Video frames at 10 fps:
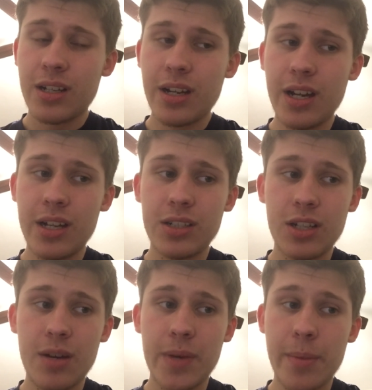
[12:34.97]
And
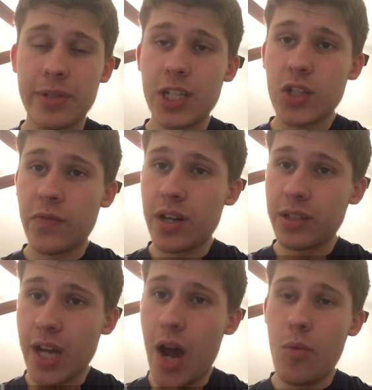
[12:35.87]
I'm glad she
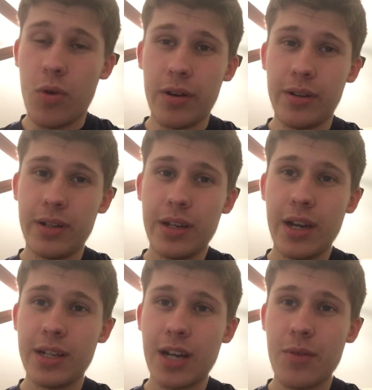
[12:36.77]
finally got one,
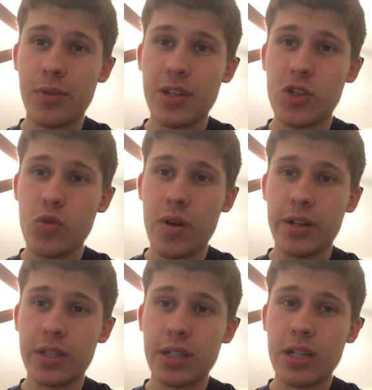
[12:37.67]
and I really enjoyed
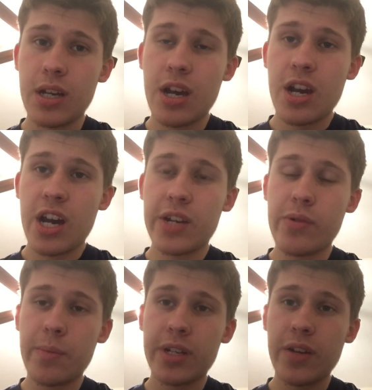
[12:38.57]
it.
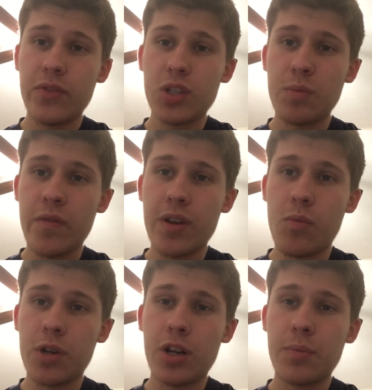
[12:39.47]
Anyway, I'm gonna give this movie a
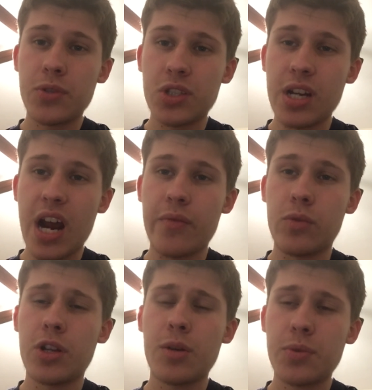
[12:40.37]
100% out of
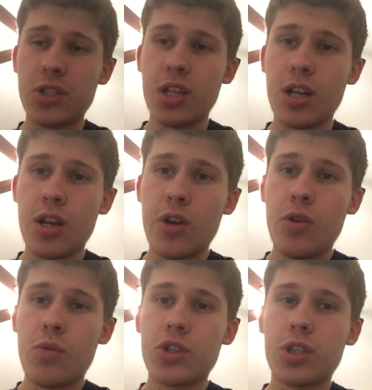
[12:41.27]
100%.
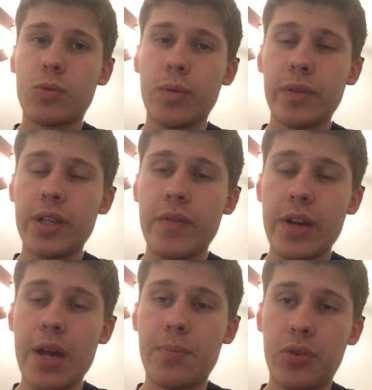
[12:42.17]
Which is the equivalent of an
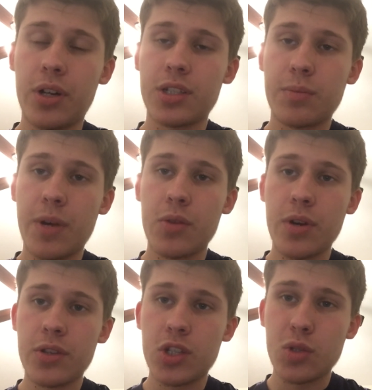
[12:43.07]
A+. By the
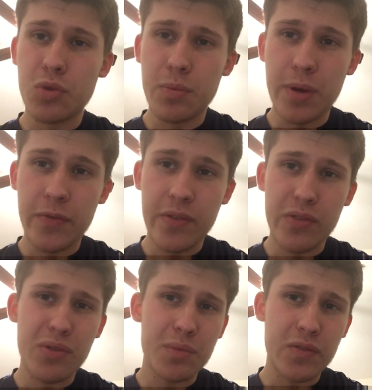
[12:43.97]
way, this is one of my
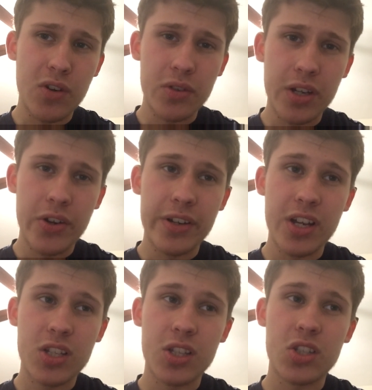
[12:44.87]
favorite films of all year, and
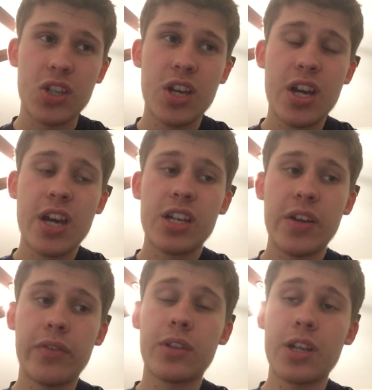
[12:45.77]
yes, this
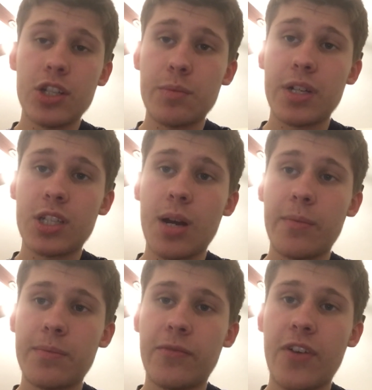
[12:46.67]
definitely is in my
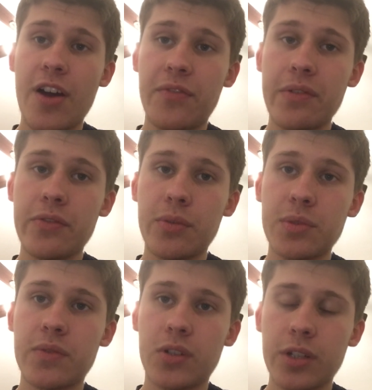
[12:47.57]
top 5 favorite
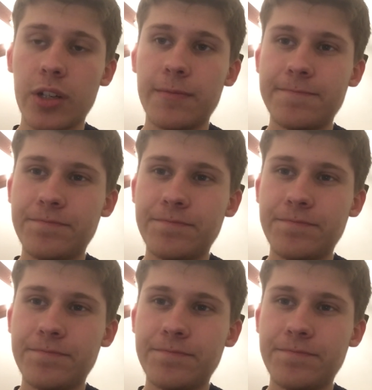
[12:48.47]
films of all year.